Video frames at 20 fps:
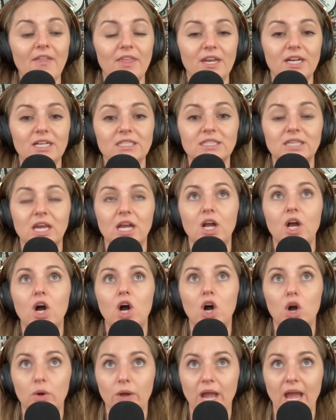then it's like,
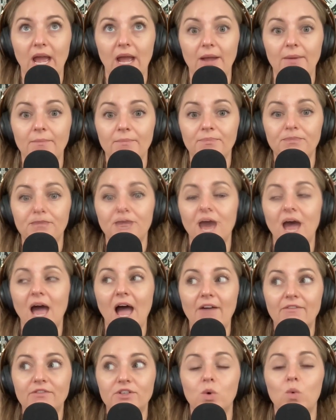okay, I
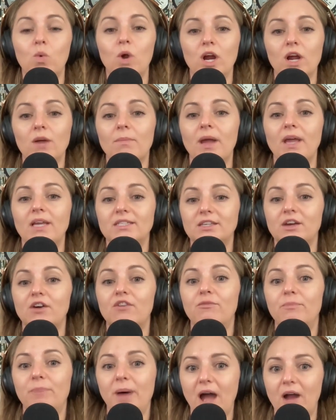have to work
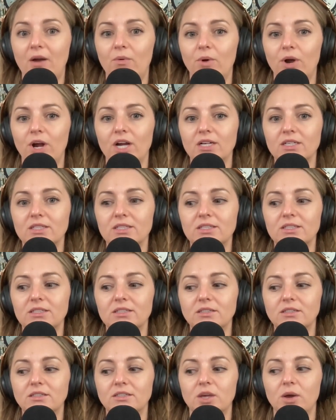myself backwards
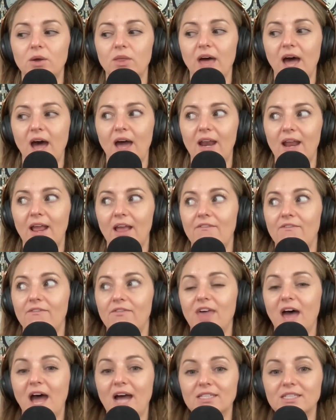so that if
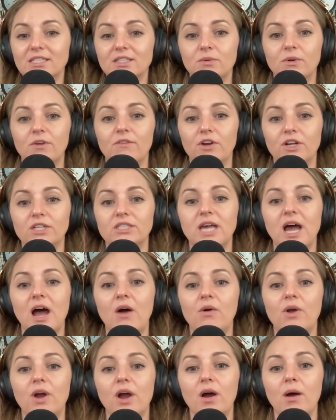that's the reverse
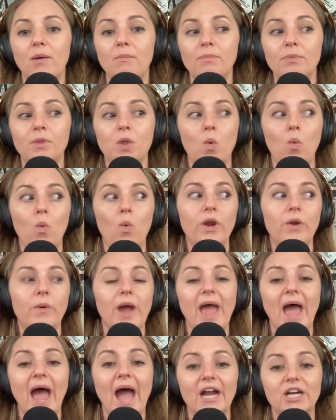outcome, what do
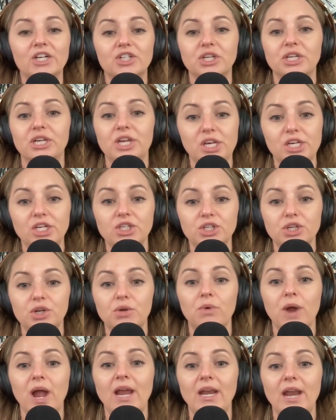I actually need to
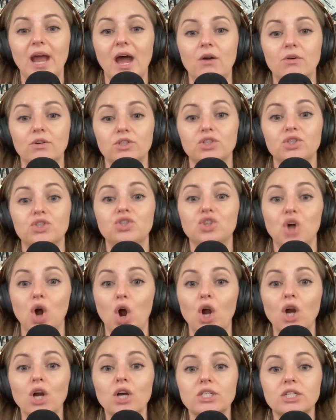do right now to
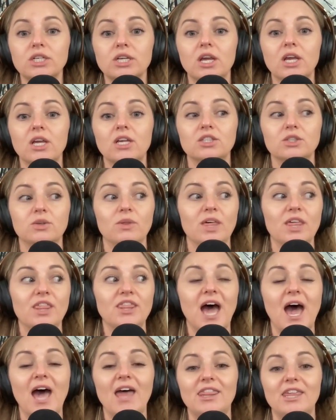start so
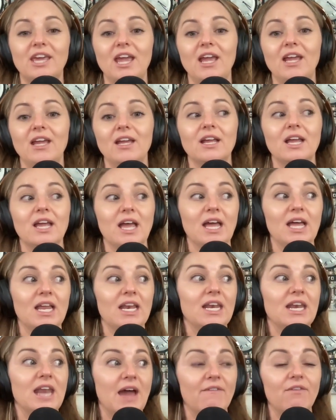that that thing
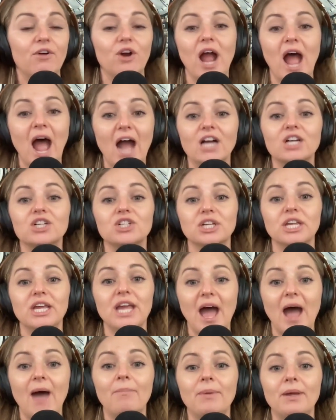never actually
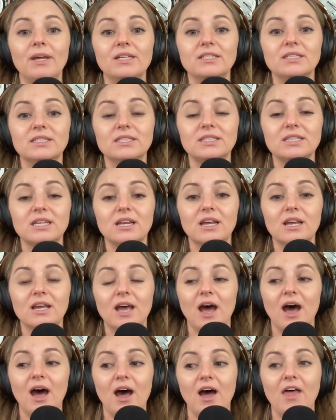happens?
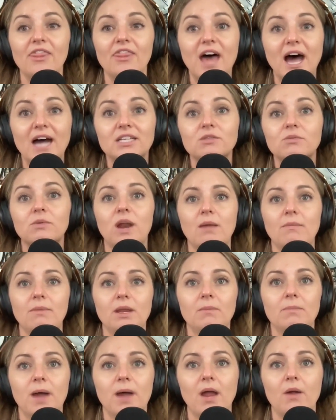That's what I
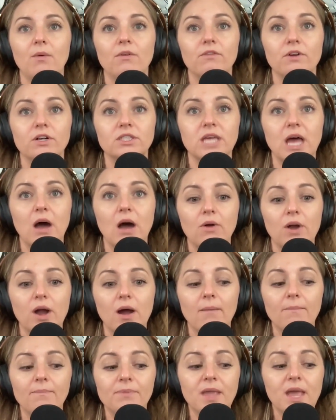mean by a reverse
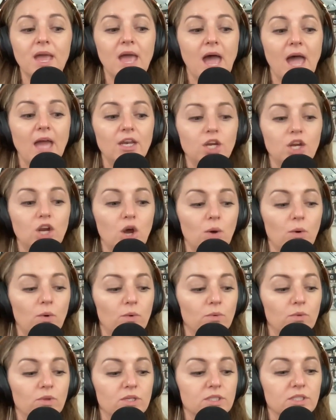outcome. And, you
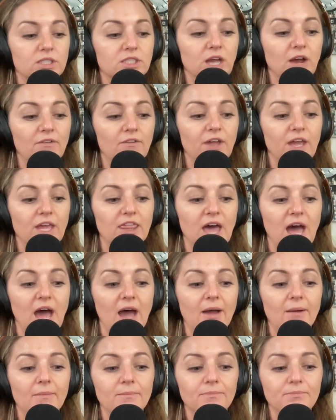know, stuff like
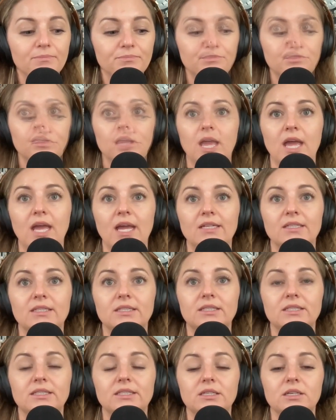that,
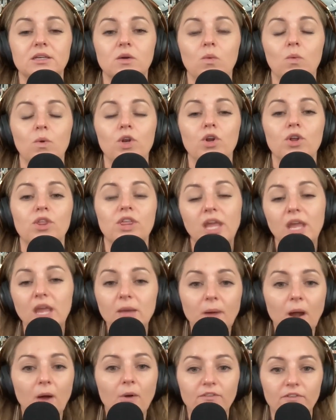it's when you're
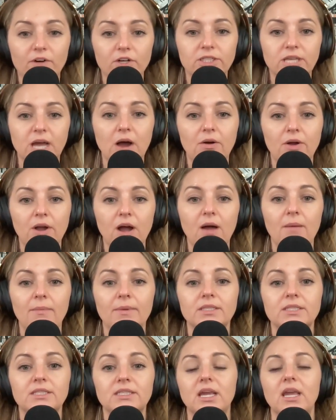thinking about reverse outcome,
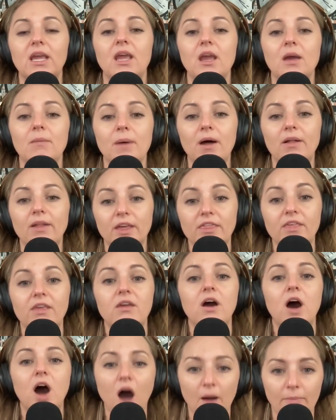it's thinking about like
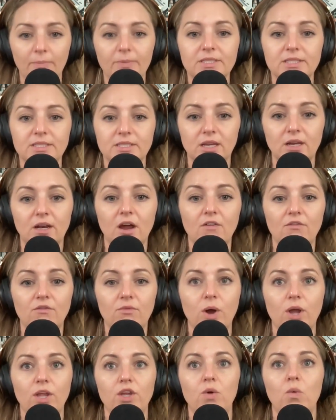the opposite of
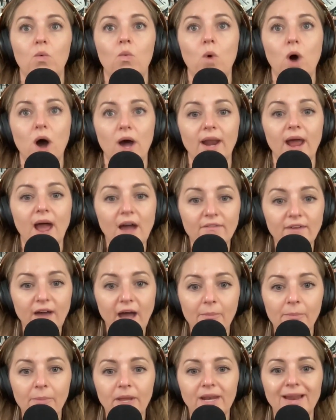what you want to have
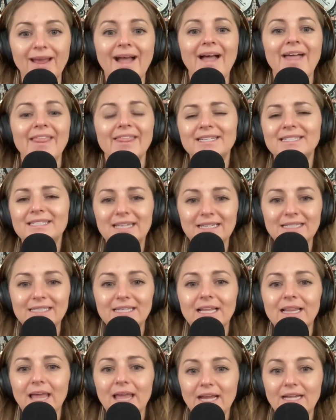happen. This
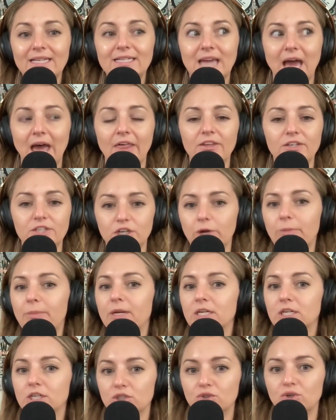isn't like death, doom,
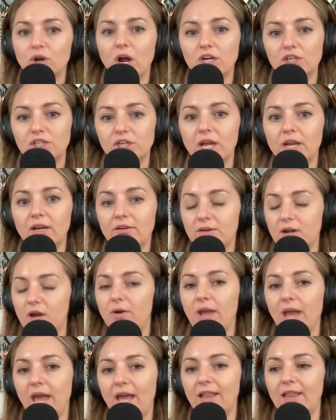and destruction.
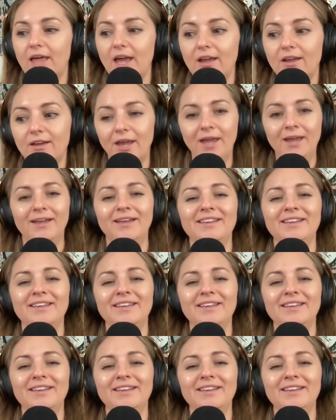Okay. Like